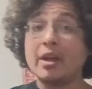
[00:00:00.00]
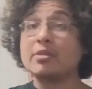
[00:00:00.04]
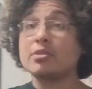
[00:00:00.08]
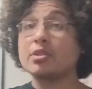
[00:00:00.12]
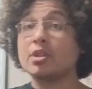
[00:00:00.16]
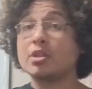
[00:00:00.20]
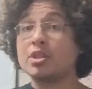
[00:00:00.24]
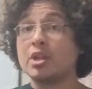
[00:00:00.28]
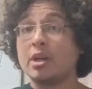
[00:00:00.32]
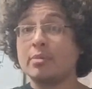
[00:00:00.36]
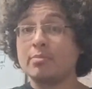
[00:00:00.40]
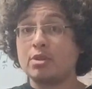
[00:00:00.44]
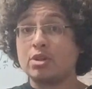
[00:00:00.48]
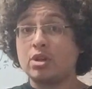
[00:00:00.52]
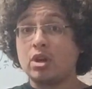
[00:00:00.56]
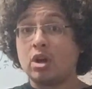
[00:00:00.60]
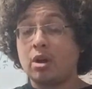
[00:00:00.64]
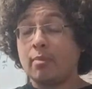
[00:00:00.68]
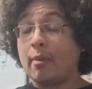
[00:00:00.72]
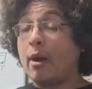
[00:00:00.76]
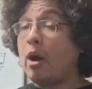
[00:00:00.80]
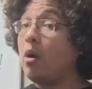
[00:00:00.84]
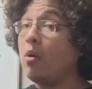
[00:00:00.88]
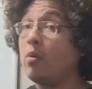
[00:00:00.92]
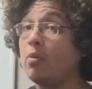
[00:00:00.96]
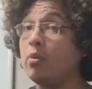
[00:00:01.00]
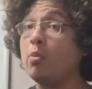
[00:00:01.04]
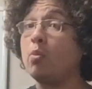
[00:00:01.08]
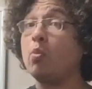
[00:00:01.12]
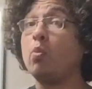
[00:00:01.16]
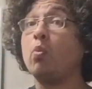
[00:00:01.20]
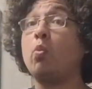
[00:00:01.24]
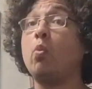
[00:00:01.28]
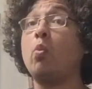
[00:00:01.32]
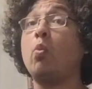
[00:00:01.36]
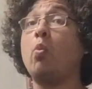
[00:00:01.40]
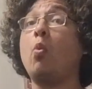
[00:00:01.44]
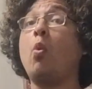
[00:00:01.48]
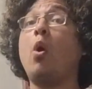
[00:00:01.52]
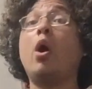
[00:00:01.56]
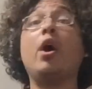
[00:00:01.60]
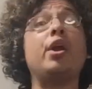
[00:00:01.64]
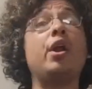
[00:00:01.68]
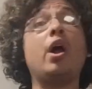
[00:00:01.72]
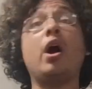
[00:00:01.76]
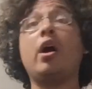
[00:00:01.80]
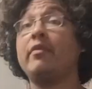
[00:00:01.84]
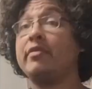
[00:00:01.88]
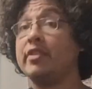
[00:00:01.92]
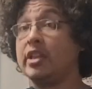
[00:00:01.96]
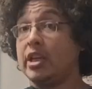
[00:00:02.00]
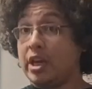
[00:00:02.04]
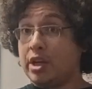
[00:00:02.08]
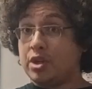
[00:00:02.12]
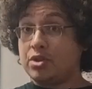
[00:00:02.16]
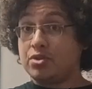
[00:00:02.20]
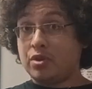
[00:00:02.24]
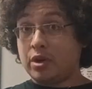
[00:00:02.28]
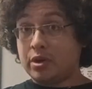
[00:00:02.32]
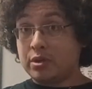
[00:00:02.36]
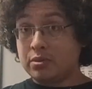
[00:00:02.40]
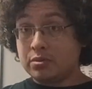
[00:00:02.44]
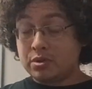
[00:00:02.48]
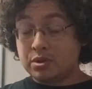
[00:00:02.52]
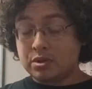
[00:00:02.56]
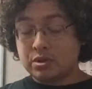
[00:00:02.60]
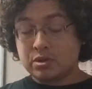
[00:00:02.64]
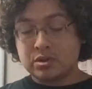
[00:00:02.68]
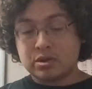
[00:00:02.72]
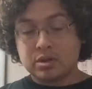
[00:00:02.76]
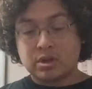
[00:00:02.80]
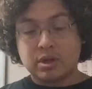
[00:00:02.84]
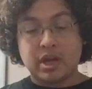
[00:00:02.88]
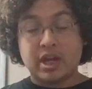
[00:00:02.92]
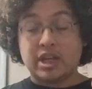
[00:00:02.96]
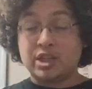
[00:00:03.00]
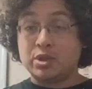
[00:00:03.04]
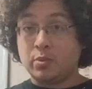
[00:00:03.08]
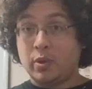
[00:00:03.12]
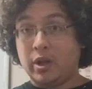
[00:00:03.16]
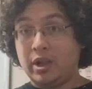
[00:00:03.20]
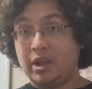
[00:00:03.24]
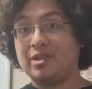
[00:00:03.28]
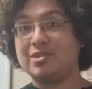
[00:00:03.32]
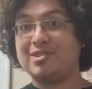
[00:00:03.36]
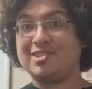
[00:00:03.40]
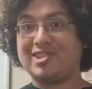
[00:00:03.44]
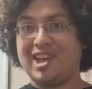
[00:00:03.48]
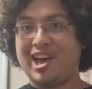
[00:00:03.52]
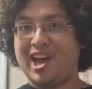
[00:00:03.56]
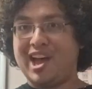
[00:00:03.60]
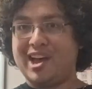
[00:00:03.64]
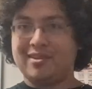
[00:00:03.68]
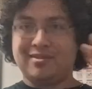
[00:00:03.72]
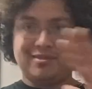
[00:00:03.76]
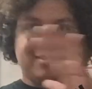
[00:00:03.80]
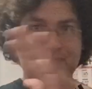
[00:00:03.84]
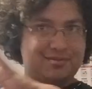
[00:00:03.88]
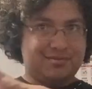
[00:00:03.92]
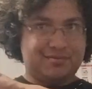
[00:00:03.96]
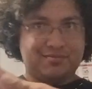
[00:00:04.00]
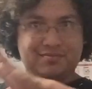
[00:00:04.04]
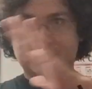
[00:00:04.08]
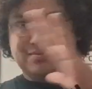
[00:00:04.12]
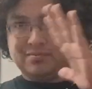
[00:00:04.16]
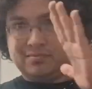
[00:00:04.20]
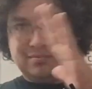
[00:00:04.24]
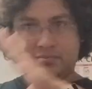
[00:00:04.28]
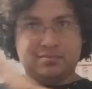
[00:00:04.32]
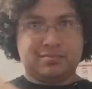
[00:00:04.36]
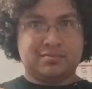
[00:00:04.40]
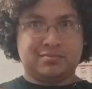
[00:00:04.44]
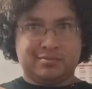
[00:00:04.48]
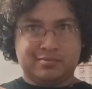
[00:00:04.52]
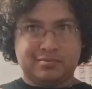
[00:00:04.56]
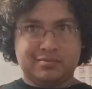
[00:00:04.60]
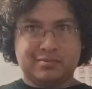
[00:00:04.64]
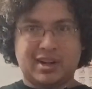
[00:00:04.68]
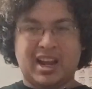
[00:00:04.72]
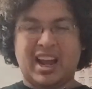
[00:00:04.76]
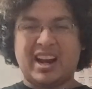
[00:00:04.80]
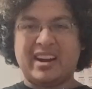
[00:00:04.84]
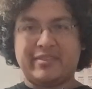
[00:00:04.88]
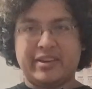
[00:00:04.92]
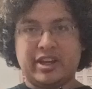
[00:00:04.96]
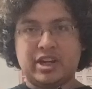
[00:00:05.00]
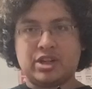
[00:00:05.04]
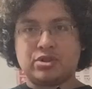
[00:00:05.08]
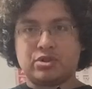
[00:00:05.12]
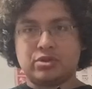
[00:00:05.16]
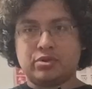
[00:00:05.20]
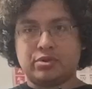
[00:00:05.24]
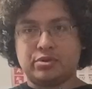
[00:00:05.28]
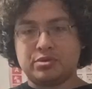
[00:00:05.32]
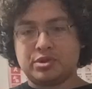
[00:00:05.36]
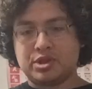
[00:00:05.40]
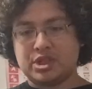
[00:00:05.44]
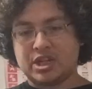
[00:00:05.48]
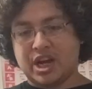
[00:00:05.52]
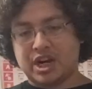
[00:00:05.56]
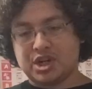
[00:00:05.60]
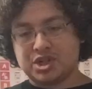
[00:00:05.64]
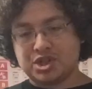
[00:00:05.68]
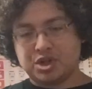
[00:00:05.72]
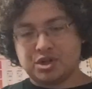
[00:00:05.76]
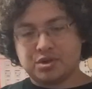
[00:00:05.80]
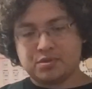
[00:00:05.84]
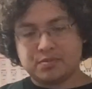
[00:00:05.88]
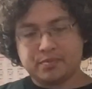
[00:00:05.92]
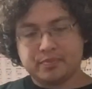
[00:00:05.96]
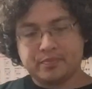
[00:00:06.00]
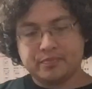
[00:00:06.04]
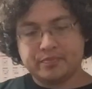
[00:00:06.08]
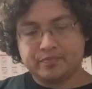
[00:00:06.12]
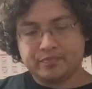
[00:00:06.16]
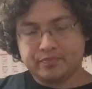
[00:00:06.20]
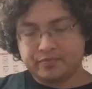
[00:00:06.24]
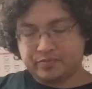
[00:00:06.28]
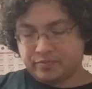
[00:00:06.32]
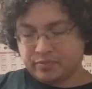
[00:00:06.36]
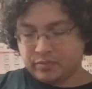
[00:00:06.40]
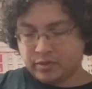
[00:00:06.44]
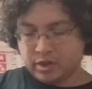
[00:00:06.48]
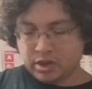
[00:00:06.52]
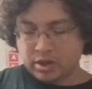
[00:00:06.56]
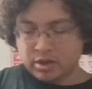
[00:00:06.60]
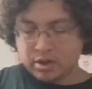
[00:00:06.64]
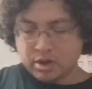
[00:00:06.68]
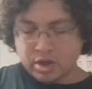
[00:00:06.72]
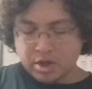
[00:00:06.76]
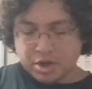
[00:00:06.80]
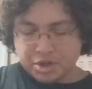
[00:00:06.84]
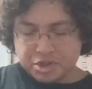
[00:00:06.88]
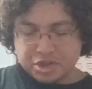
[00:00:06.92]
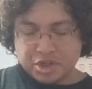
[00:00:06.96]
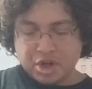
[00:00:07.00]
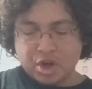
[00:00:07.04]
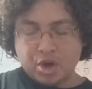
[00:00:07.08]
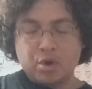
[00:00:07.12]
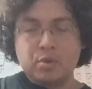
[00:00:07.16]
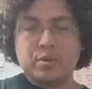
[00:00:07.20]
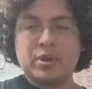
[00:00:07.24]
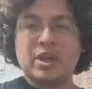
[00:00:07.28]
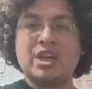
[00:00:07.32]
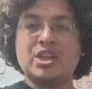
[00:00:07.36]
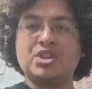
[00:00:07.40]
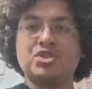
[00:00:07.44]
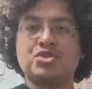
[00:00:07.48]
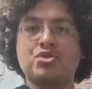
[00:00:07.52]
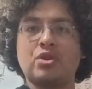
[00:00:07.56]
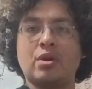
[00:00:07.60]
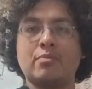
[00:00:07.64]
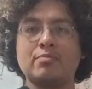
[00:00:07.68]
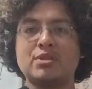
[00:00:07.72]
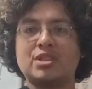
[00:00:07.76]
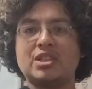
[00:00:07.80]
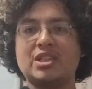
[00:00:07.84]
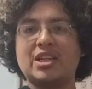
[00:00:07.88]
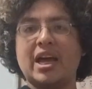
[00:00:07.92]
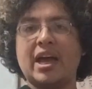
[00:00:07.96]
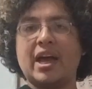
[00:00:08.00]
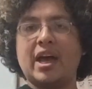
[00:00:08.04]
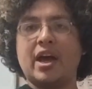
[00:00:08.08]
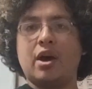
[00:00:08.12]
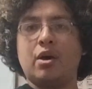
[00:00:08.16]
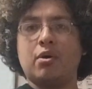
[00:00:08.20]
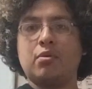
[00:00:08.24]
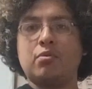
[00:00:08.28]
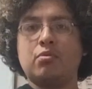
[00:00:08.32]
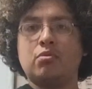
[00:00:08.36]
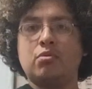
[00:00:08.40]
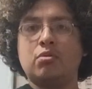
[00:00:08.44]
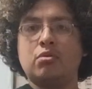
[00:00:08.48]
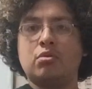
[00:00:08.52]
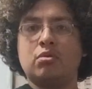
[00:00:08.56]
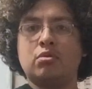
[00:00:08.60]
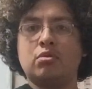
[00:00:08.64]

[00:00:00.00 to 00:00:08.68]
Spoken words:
now's a good time to talk about one of the intros, as well as that kind of interlude section. So he strums down,